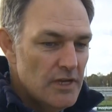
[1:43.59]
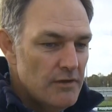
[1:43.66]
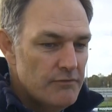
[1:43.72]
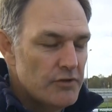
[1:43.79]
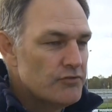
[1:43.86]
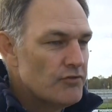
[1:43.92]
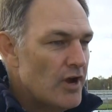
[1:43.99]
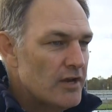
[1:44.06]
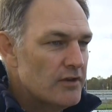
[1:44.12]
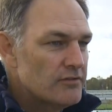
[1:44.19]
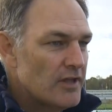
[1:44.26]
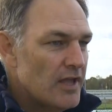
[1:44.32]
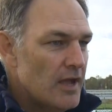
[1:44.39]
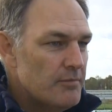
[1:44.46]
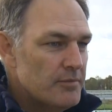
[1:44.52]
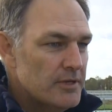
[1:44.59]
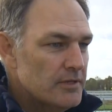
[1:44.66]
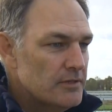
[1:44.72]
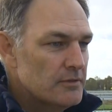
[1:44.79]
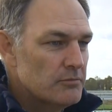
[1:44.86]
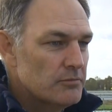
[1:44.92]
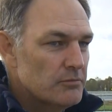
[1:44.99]
If the trainers are
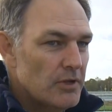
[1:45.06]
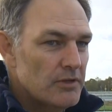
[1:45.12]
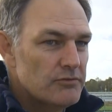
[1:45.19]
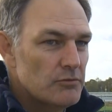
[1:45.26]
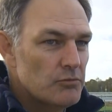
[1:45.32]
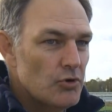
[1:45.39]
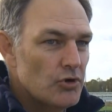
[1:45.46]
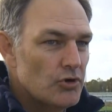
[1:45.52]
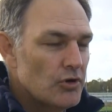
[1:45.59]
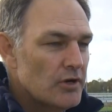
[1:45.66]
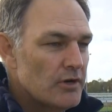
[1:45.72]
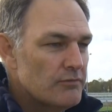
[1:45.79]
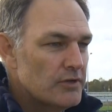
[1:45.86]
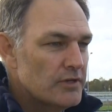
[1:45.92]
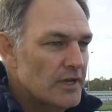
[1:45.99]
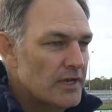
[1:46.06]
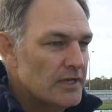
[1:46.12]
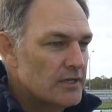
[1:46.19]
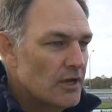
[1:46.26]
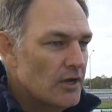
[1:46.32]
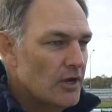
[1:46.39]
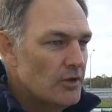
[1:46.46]
happy and the ones that work on it every day
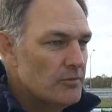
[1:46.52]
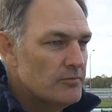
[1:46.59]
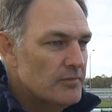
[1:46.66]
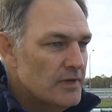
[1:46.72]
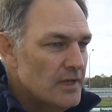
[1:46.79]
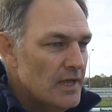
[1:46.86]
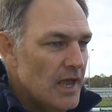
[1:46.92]
go home